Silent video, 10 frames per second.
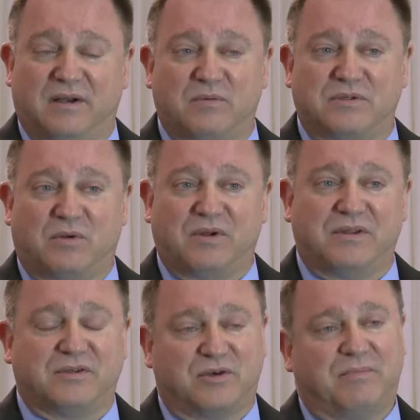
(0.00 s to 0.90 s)
there was
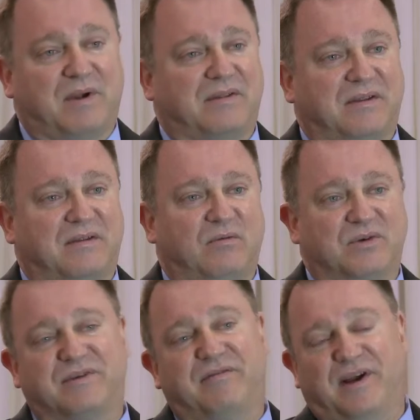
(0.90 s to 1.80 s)
only the strip method
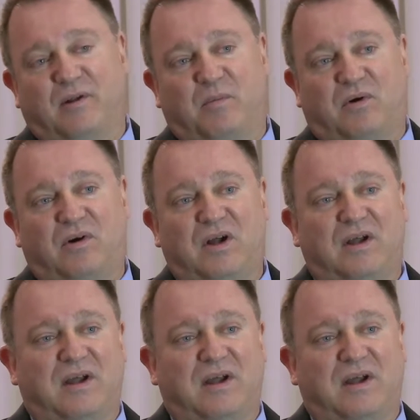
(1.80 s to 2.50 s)
was available.